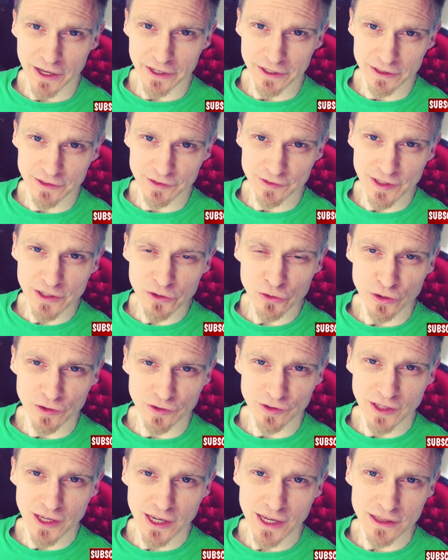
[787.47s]
I can send you
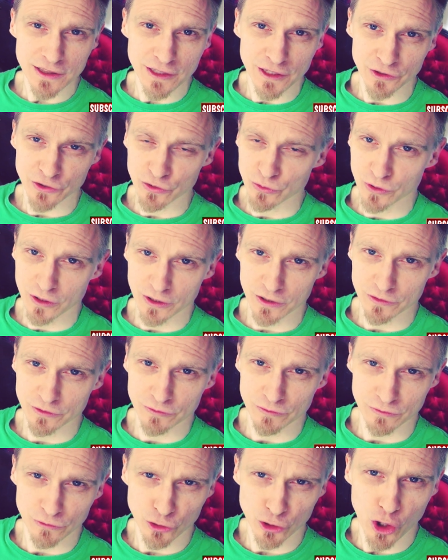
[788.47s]
the scan and you
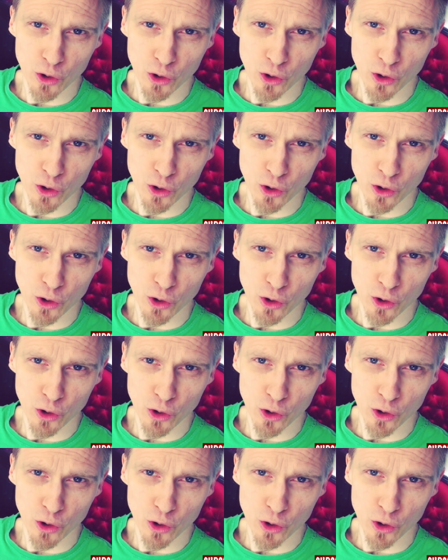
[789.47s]
can